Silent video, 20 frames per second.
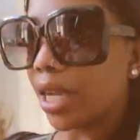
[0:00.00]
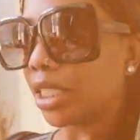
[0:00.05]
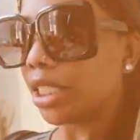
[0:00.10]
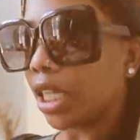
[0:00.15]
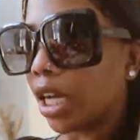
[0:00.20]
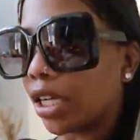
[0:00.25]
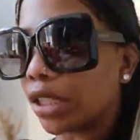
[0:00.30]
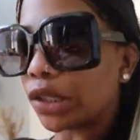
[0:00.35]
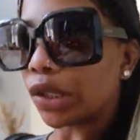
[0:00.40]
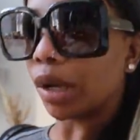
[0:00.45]
right,
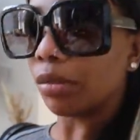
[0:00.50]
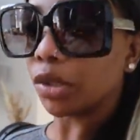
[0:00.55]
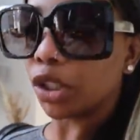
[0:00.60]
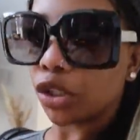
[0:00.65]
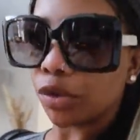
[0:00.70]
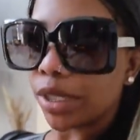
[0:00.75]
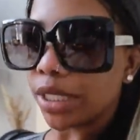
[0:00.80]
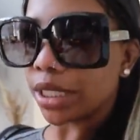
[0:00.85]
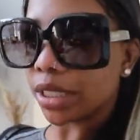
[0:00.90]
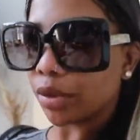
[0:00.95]
y'all, so I'm
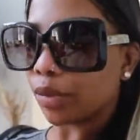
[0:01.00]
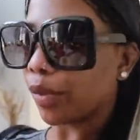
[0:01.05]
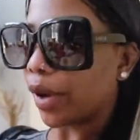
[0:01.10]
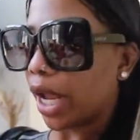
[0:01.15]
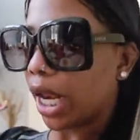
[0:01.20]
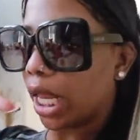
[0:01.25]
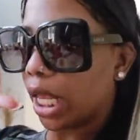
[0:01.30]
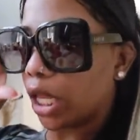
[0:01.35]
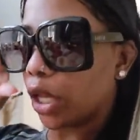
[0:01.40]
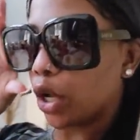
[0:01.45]
dressed and
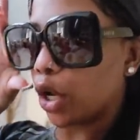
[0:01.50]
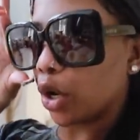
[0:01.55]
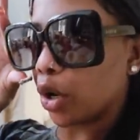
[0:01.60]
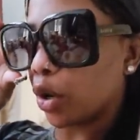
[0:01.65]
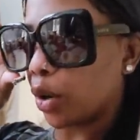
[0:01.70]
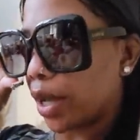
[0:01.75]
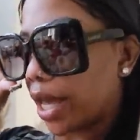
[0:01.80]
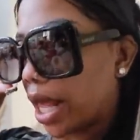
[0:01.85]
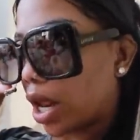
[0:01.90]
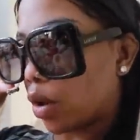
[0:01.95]
ready. Your
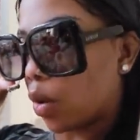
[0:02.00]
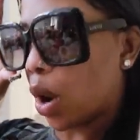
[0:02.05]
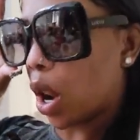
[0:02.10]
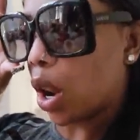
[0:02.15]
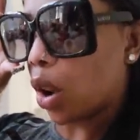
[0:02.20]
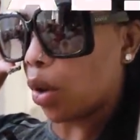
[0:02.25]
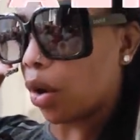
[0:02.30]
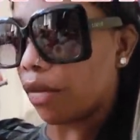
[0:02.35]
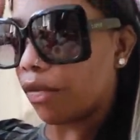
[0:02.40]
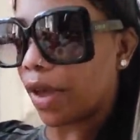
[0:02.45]
girl got
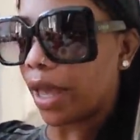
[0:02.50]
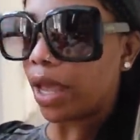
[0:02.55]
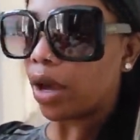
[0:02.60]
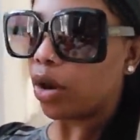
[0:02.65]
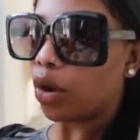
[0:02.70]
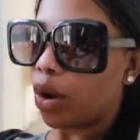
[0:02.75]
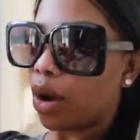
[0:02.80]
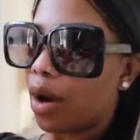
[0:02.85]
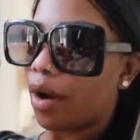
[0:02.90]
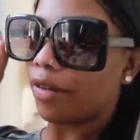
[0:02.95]
on LORVAE,
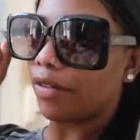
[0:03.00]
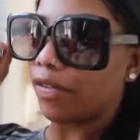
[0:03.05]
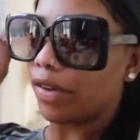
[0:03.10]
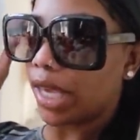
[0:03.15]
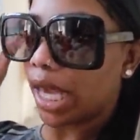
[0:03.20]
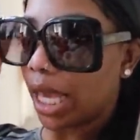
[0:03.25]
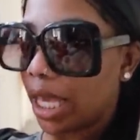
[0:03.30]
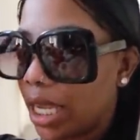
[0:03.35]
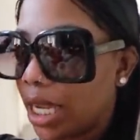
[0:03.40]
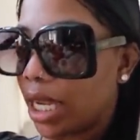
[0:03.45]
L O R
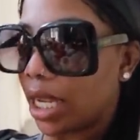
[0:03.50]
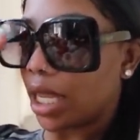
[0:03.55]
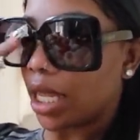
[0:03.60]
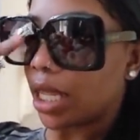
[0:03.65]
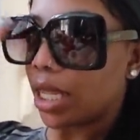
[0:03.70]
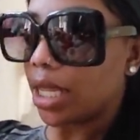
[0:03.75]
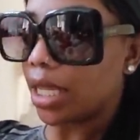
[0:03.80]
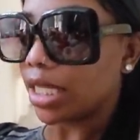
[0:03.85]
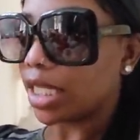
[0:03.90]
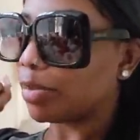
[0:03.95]
V A
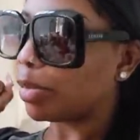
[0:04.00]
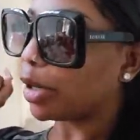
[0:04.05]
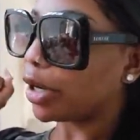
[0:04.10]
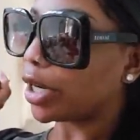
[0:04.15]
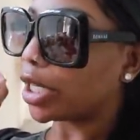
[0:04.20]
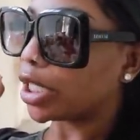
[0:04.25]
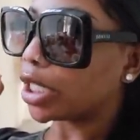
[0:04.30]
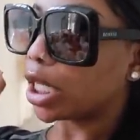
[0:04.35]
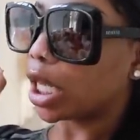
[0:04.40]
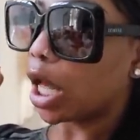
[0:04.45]
E. This
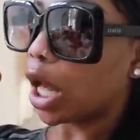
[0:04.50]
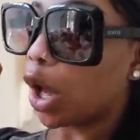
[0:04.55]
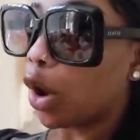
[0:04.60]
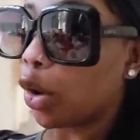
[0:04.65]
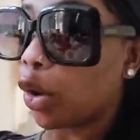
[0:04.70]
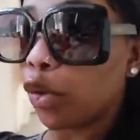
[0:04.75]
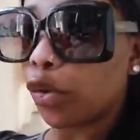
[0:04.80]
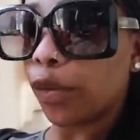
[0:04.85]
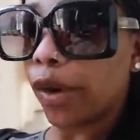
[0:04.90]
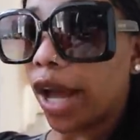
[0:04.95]
part is
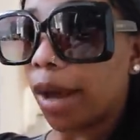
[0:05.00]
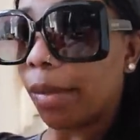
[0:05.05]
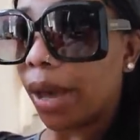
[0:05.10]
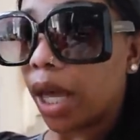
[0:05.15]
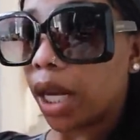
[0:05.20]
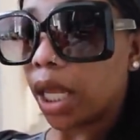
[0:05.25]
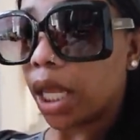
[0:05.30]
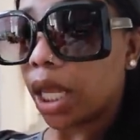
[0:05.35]
called Cry About